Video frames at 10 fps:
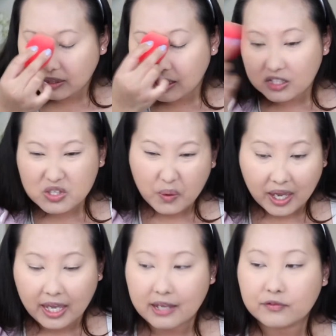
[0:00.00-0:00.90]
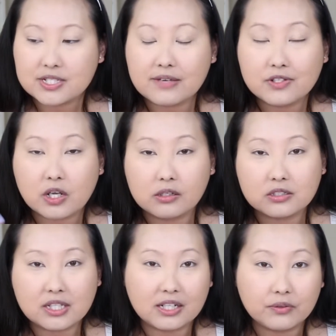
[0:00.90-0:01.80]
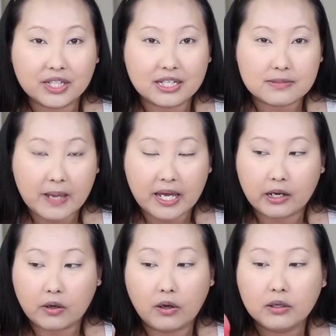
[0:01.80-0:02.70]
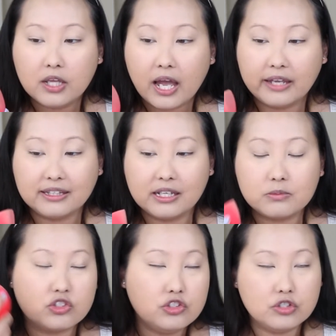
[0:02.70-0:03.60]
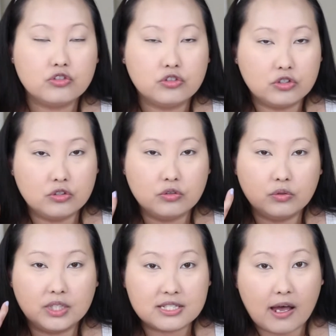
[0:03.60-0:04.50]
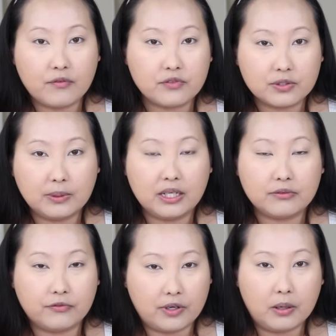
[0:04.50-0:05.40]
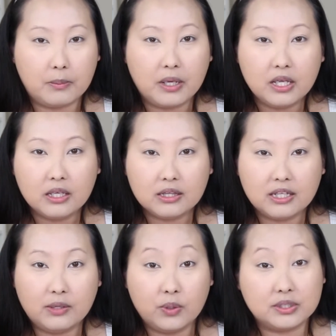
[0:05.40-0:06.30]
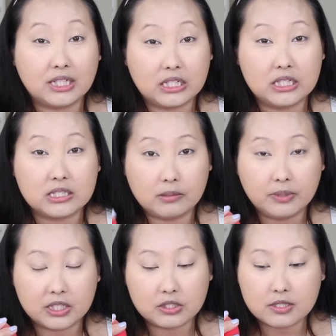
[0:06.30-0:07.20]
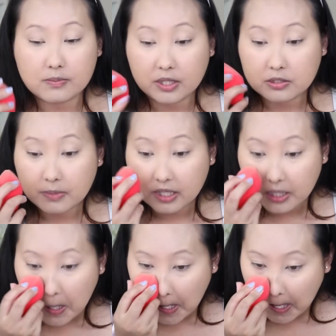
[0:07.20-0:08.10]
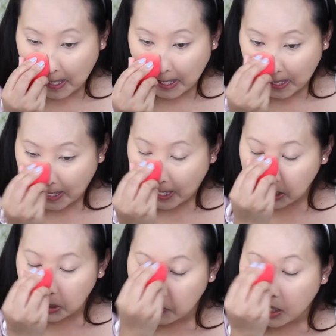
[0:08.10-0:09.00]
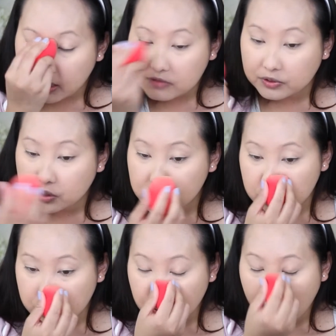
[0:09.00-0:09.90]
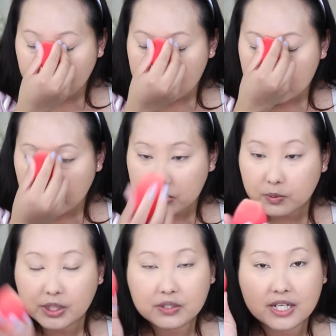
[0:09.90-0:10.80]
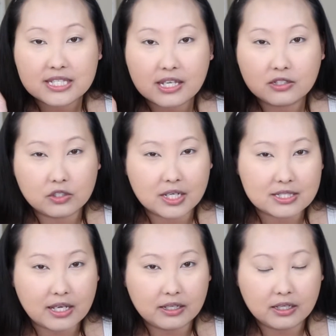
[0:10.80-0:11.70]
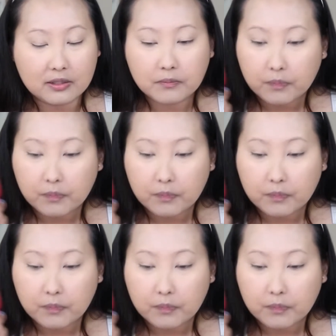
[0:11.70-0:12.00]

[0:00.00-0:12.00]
I think it's okay for $7. I don't think it's bad at all. I think I'm just used to the softer one from the Real Techniques complexion sponge, but I don't know guys, for those who do have the sponge, what do you guys think? Do you guys like it?